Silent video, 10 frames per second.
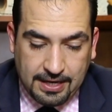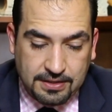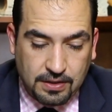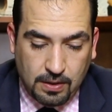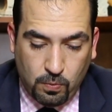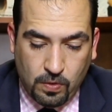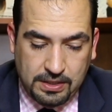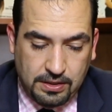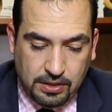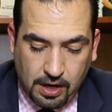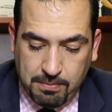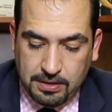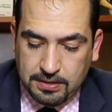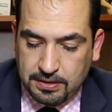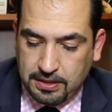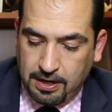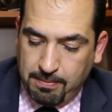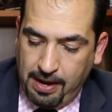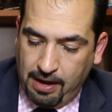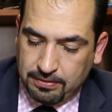is what determines the
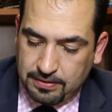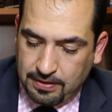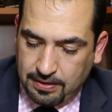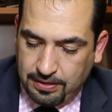amount.